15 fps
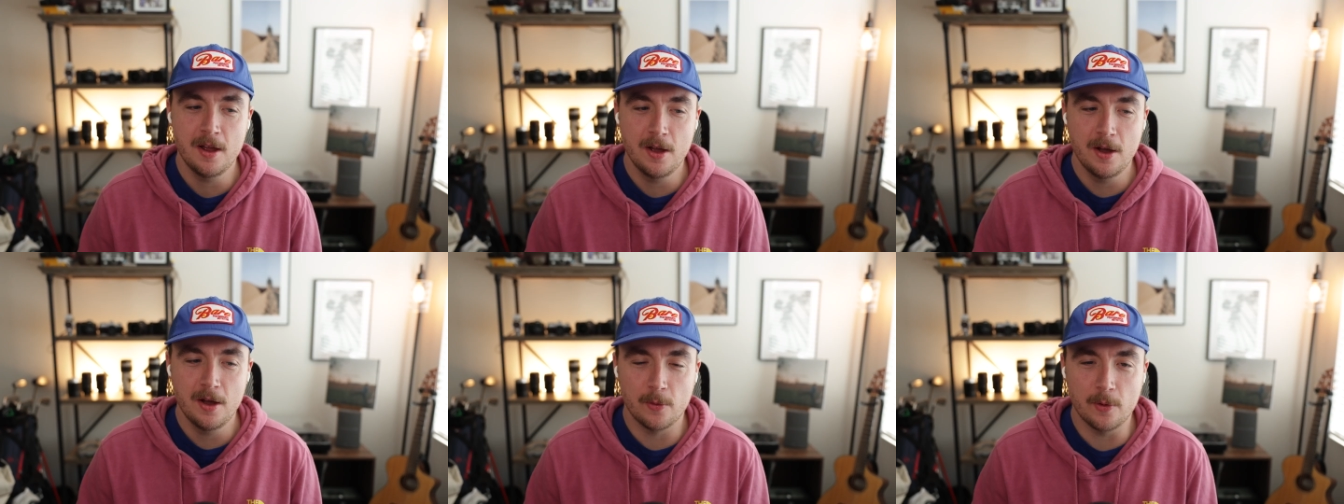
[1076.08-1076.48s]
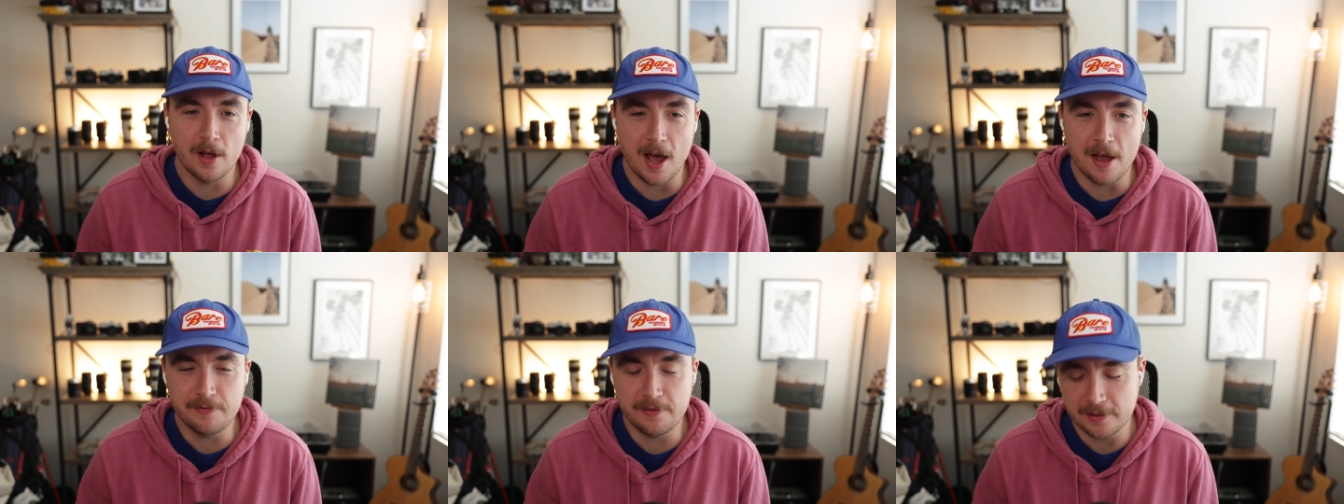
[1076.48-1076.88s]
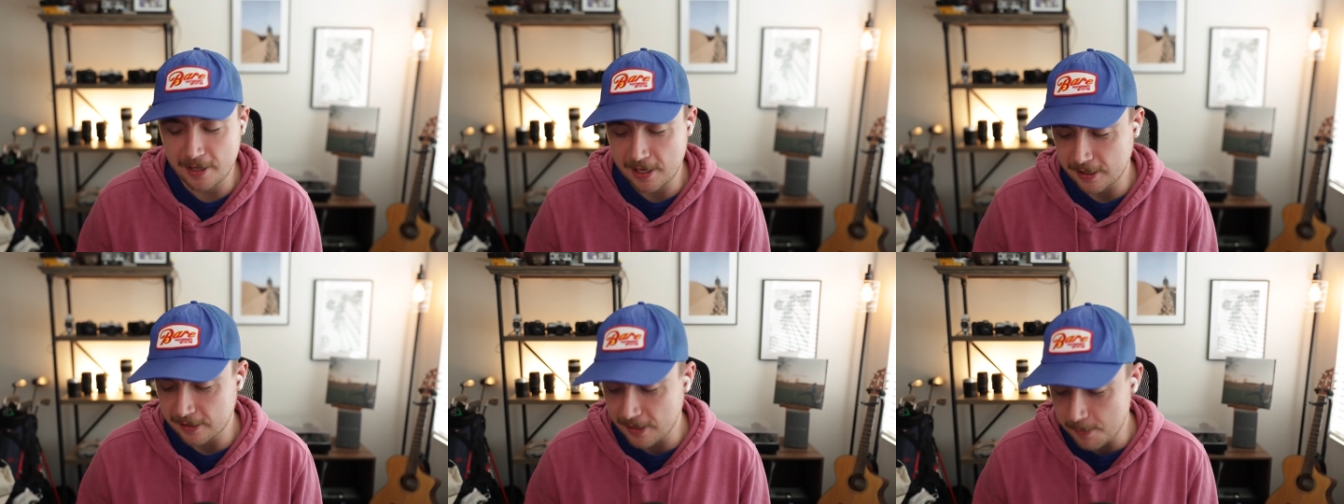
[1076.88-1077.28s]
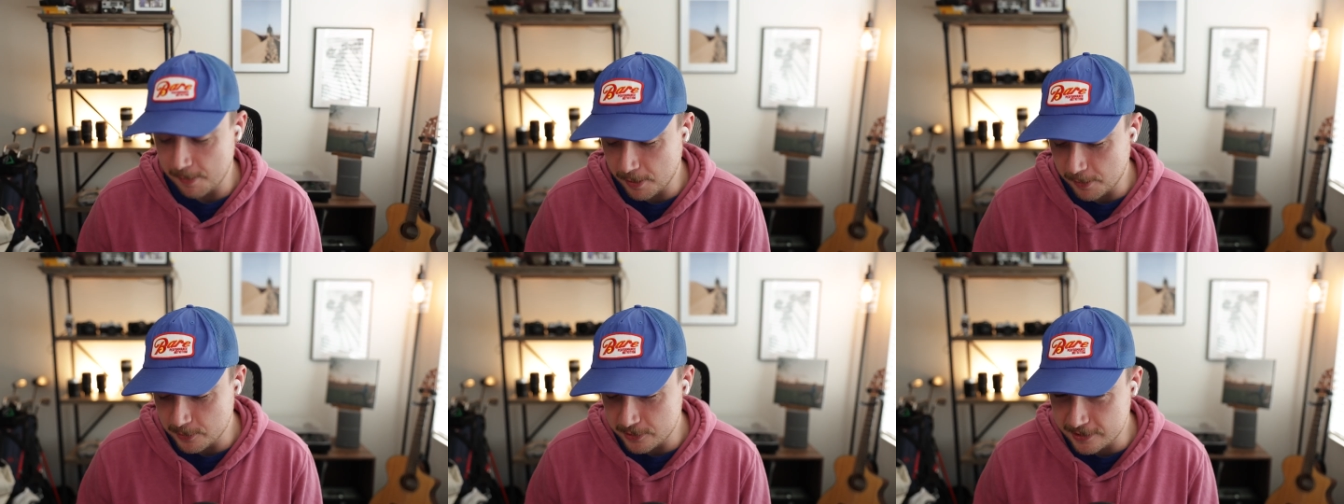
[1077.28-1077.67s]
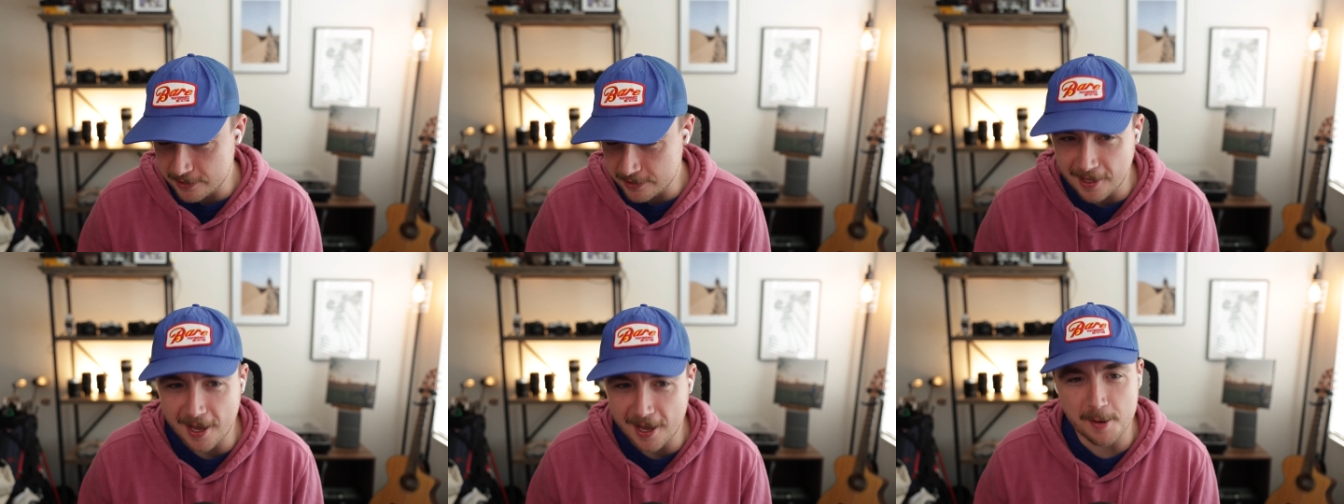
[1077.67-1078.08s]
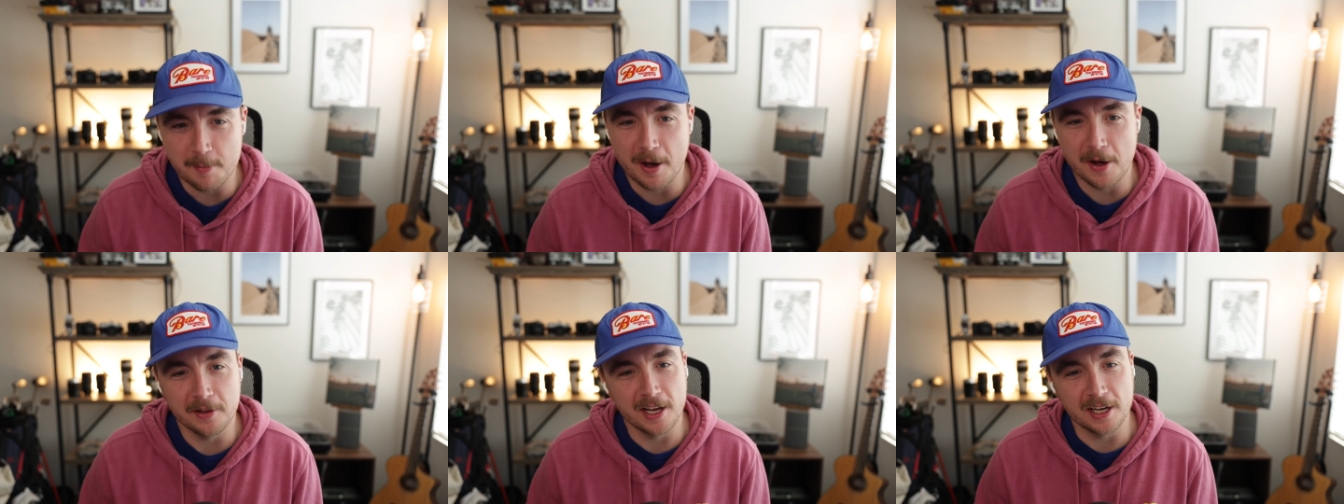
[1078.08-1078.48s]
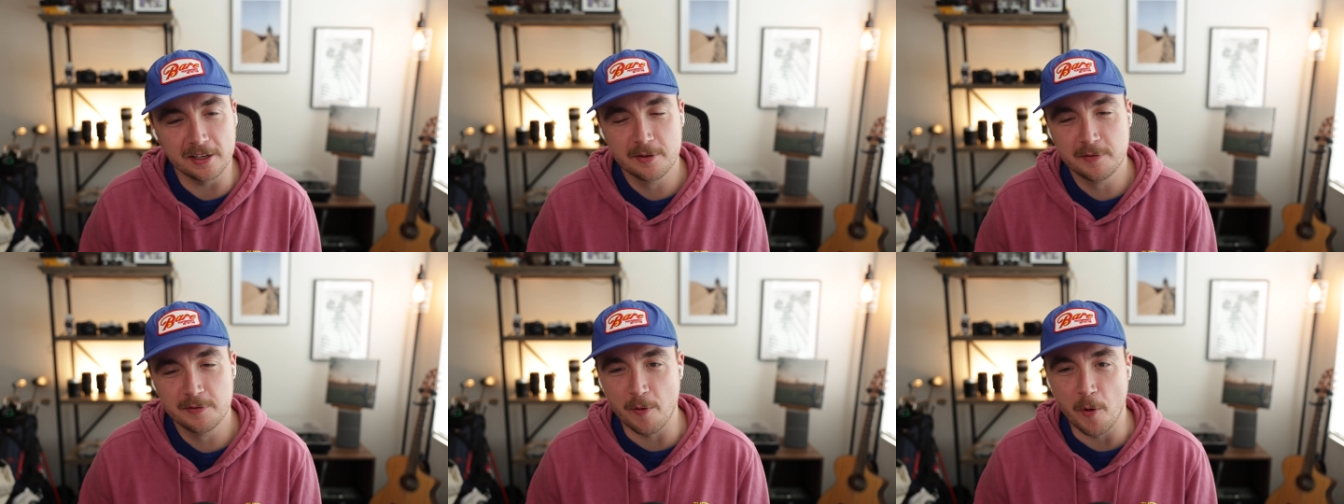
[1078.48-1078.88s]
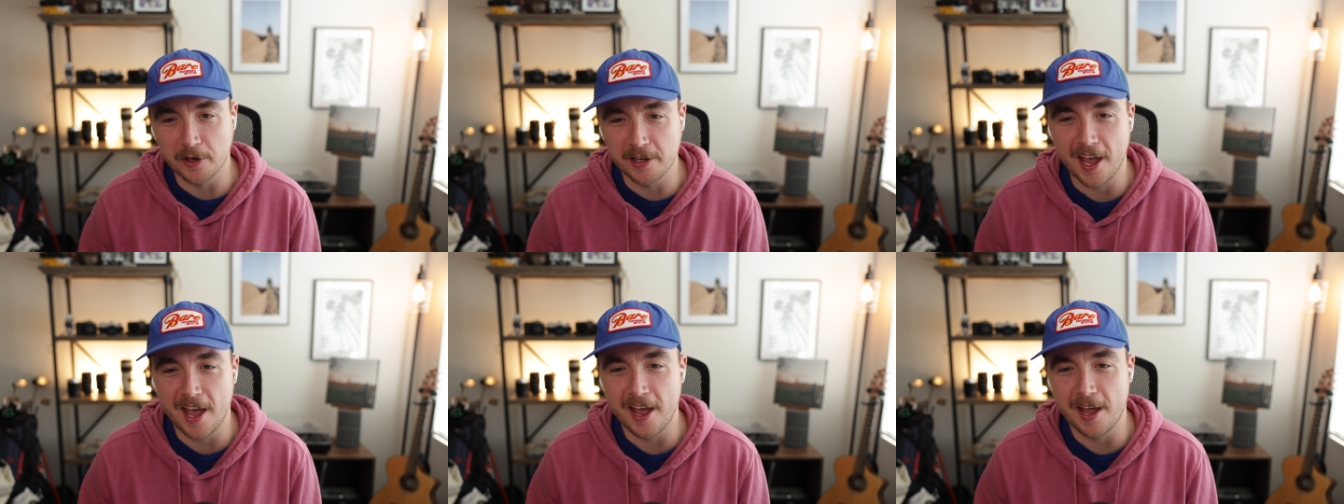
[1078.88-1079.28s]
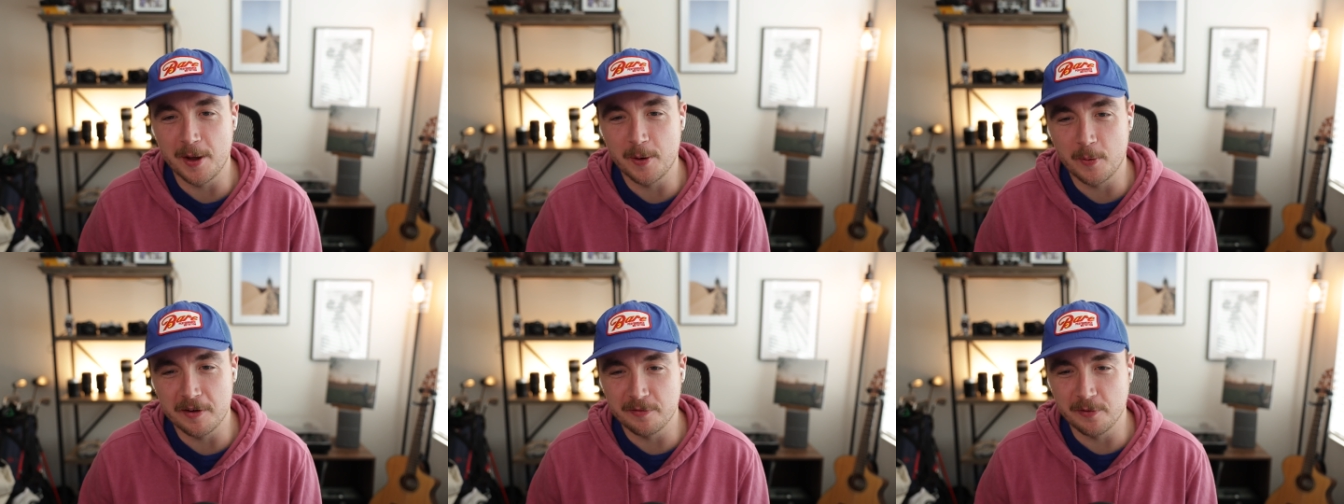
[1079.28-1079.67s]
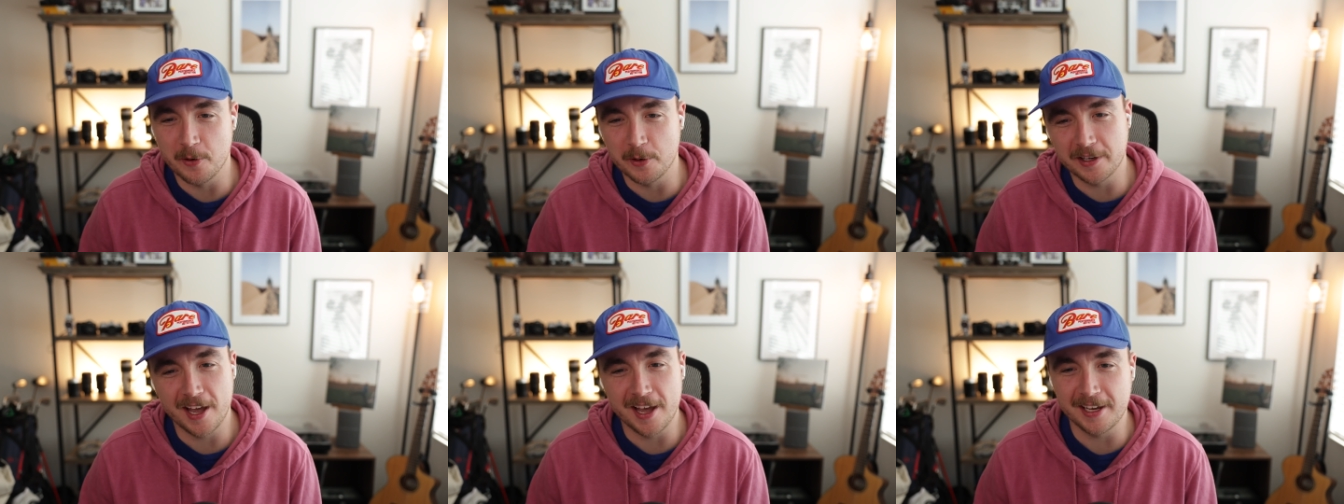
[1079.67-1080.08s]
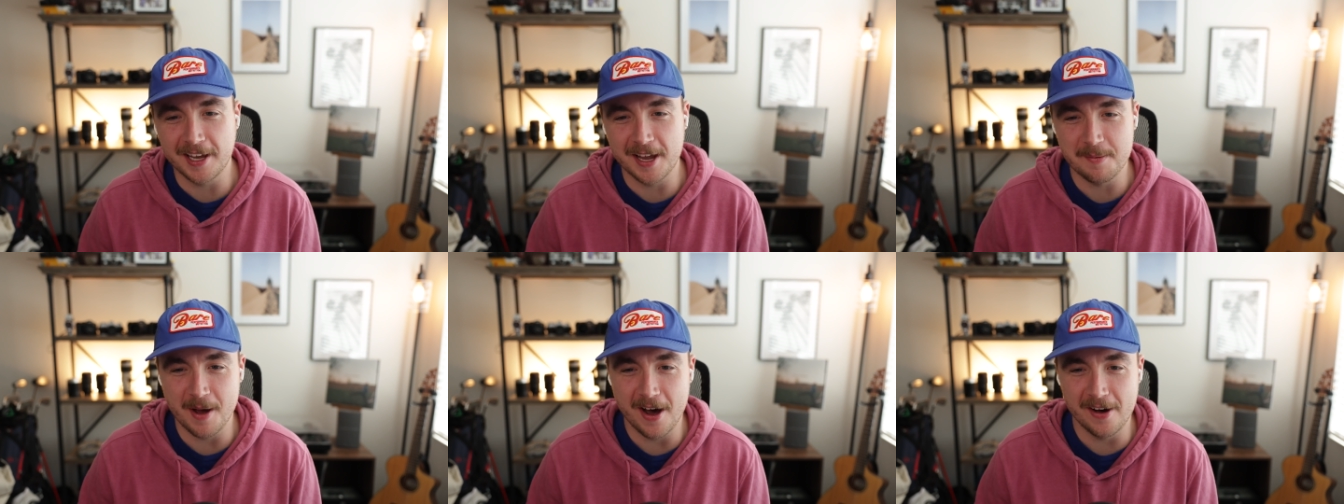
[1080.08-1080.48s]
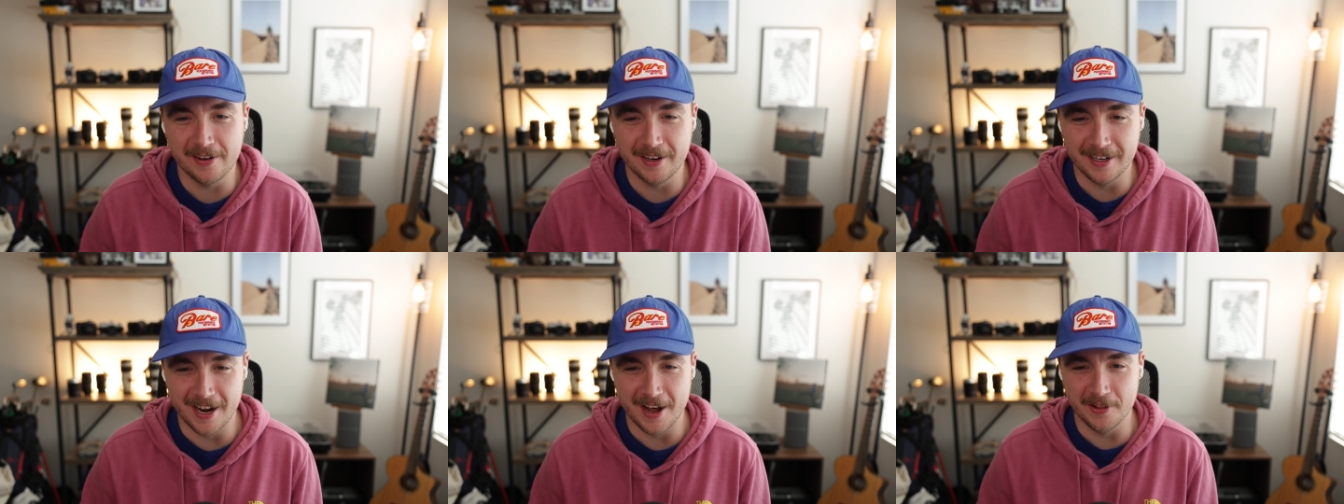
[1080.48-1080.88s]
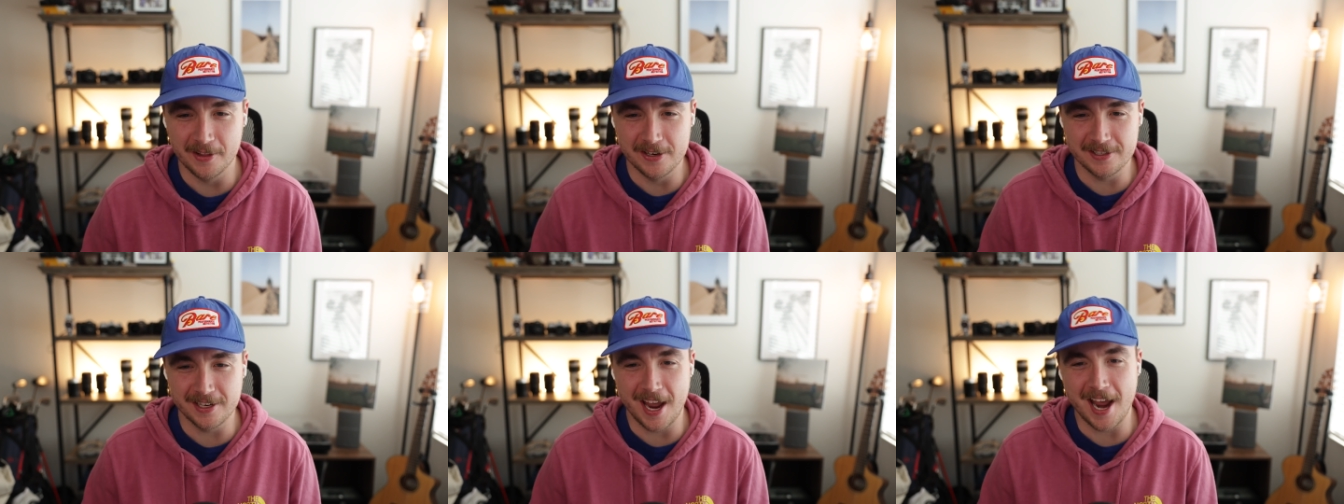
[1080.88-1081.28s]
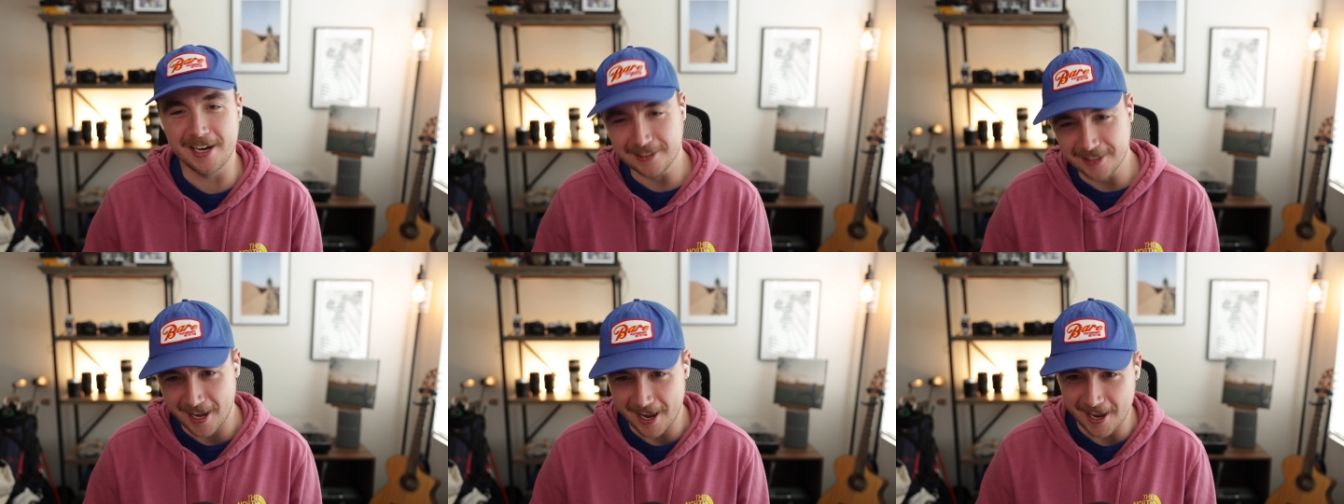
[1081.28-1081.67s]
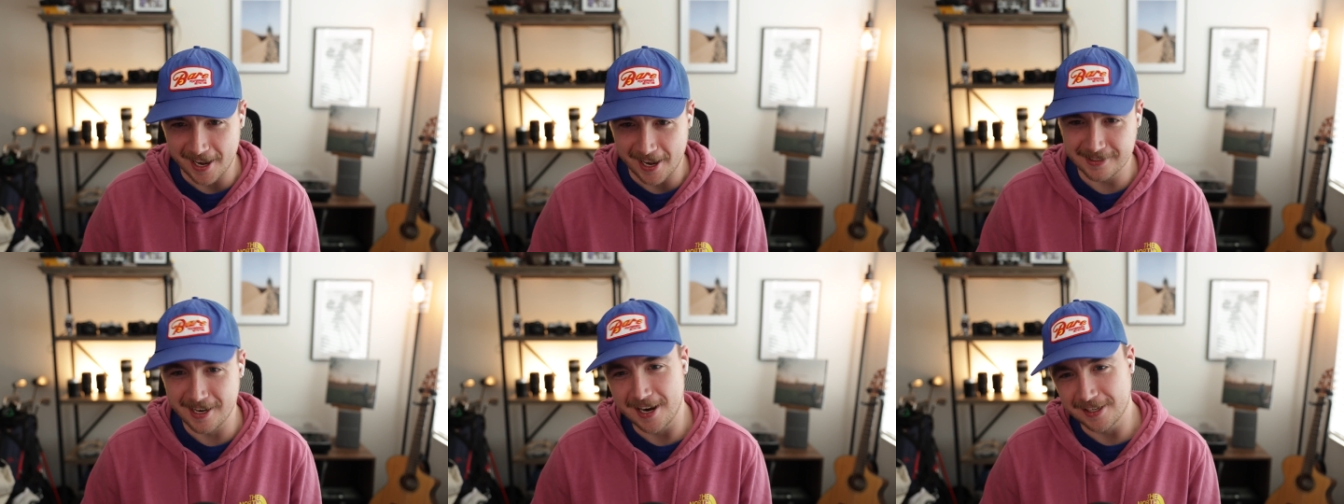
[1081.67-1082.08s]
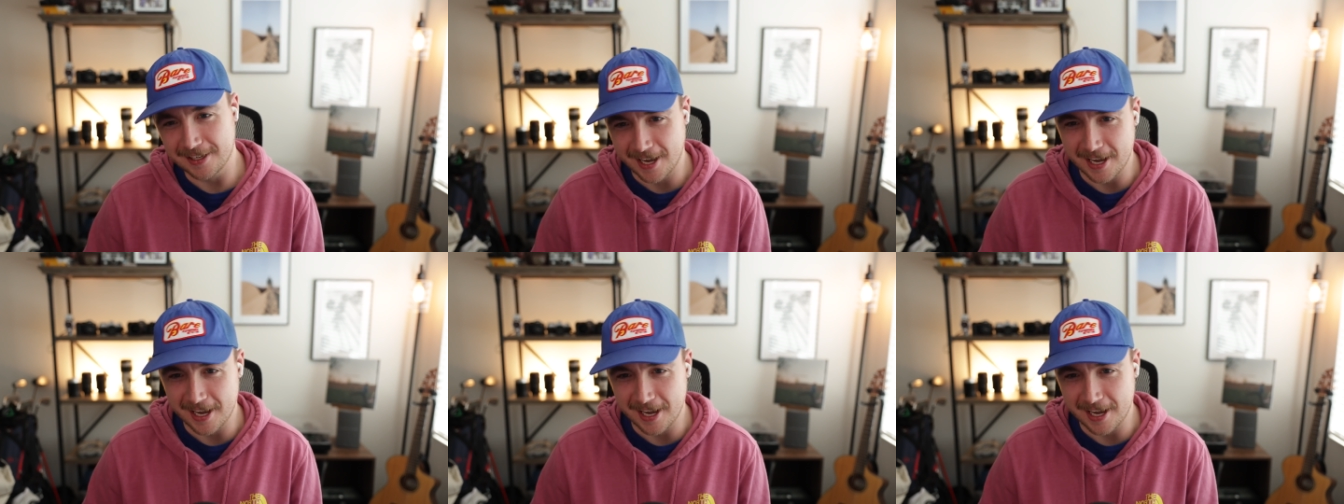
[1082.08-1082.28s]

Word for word: Well, I feel like they probably said that about like 4K when 4K came out, and now there's 8K, 10K,